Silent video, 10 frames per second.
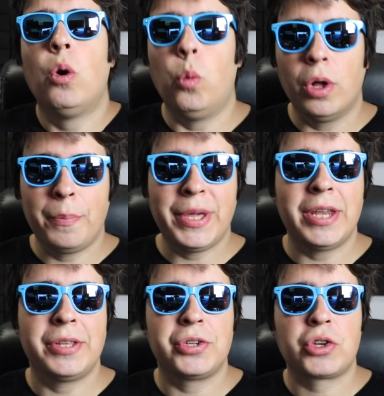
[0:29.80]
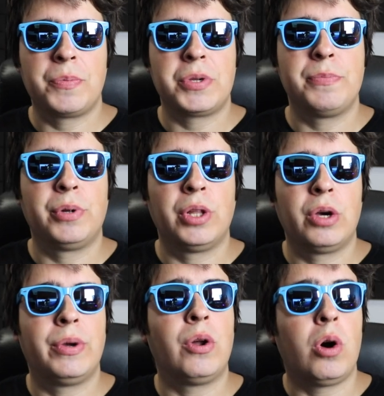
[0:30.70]
will be in a description
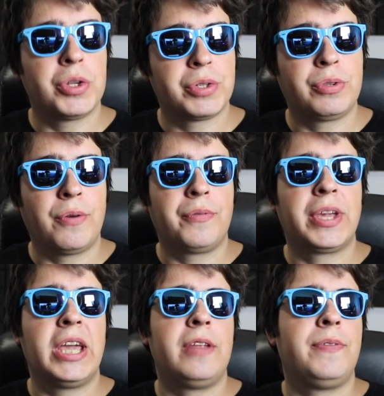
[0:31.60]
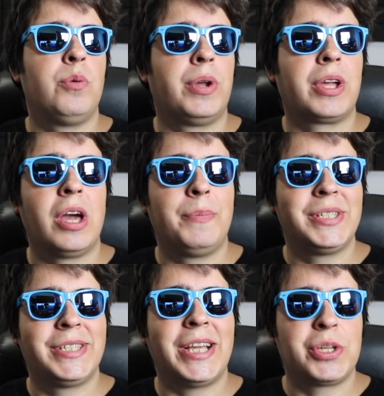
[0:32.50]
below. And also don't forget if you want to come
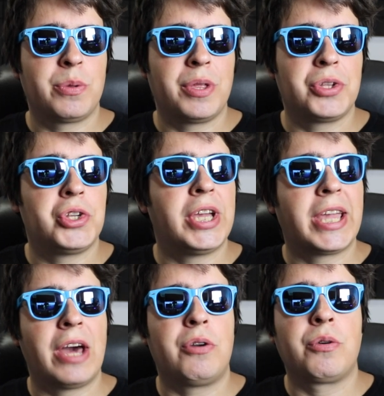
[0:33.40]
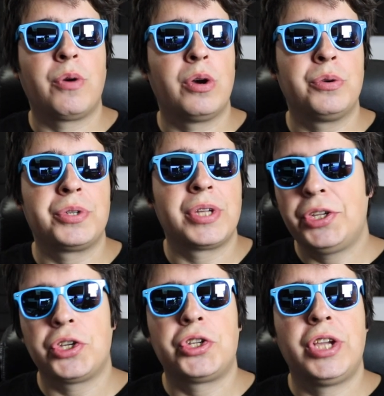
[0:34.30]
and set with us, check out our grows and
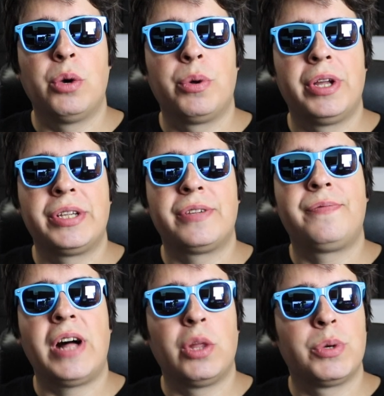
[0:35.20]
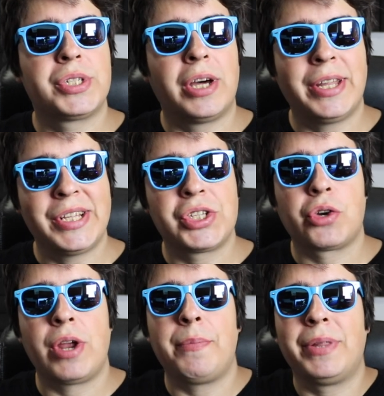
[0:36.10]
just chill with us. Follow us on
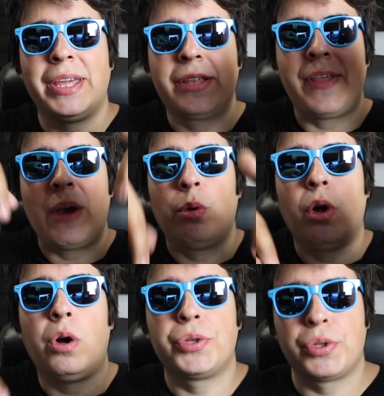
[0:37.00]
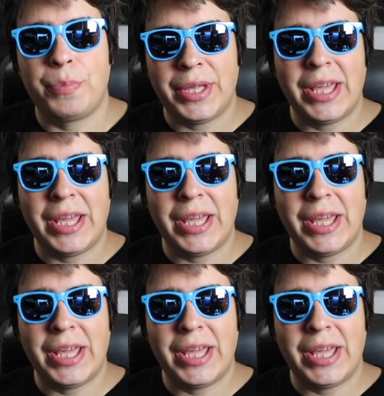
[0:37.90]
Instagram. Link to that will also be